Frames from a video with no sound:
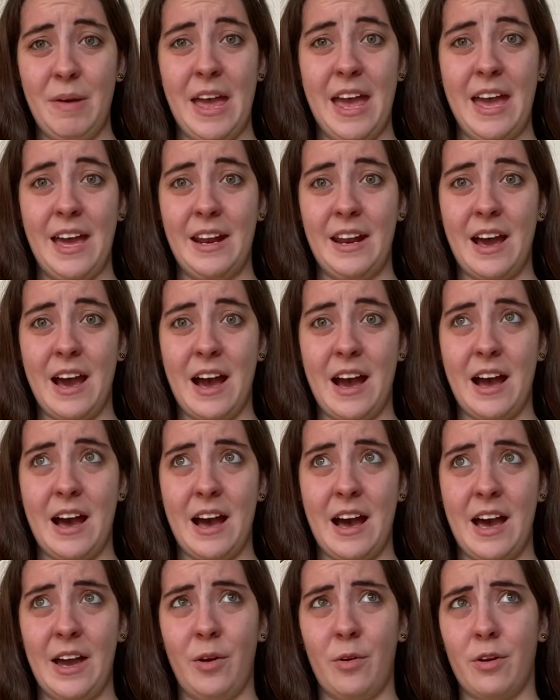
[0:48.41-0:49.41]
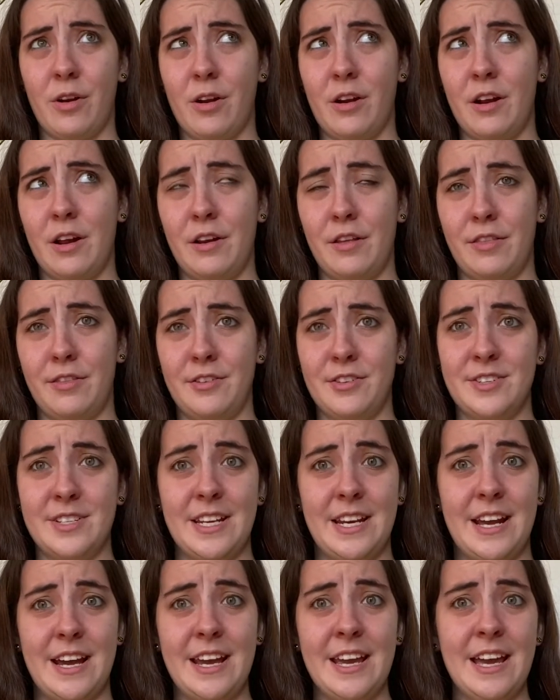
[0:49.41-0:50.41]
and I ordered on a Thursday
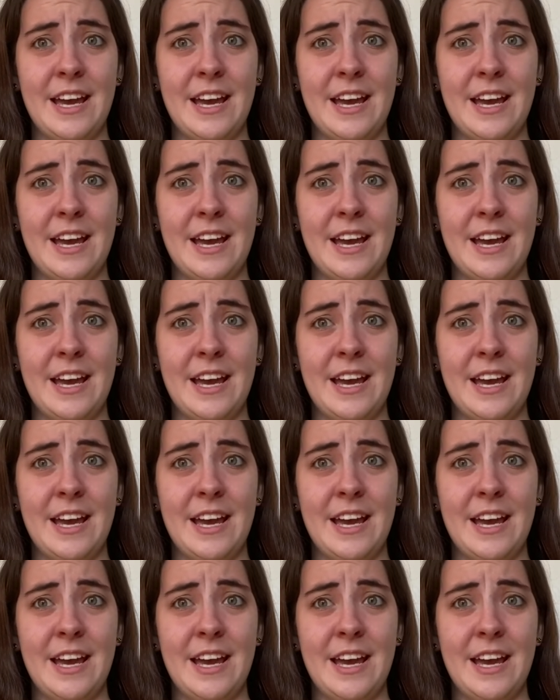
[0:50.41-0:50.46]
night